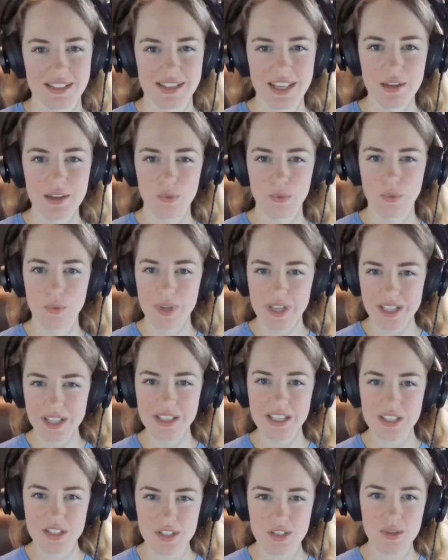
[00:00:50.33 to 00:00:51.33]
They
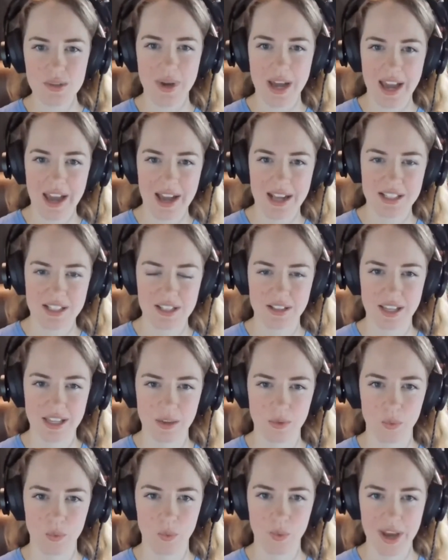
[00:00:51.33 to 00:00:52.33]
really do act
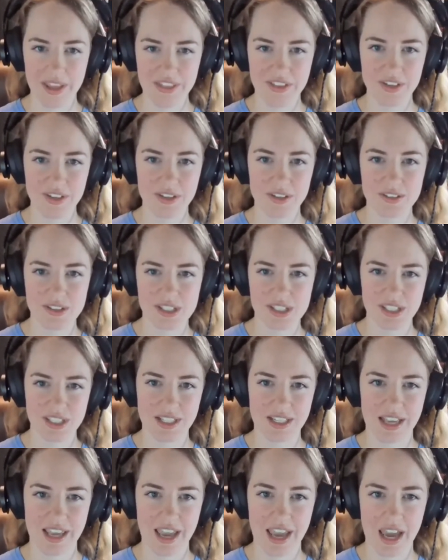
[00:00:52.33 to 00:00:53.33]
like weather
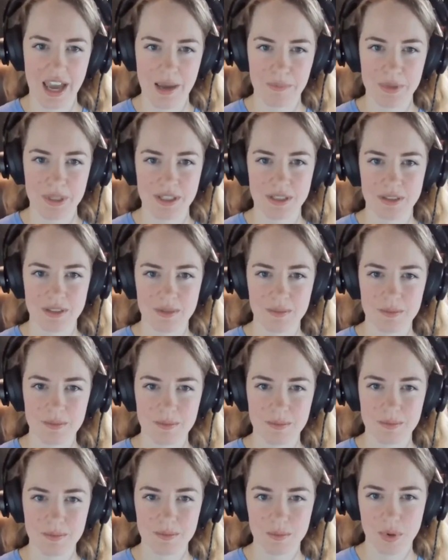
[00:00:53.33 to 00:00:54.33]
didn't happen
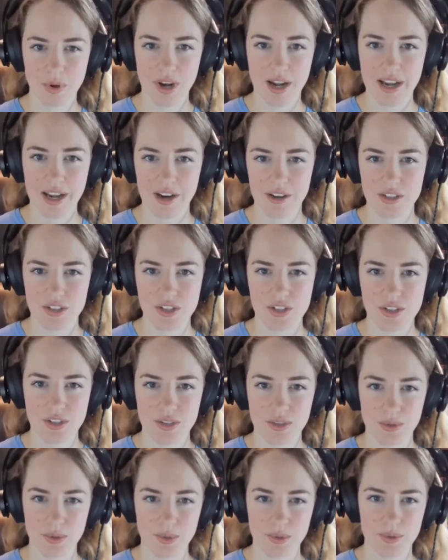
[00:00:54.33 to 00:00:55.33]
prior
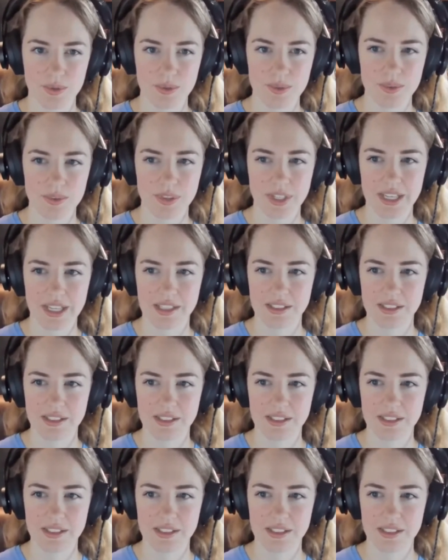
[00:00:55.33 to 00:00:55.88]
to like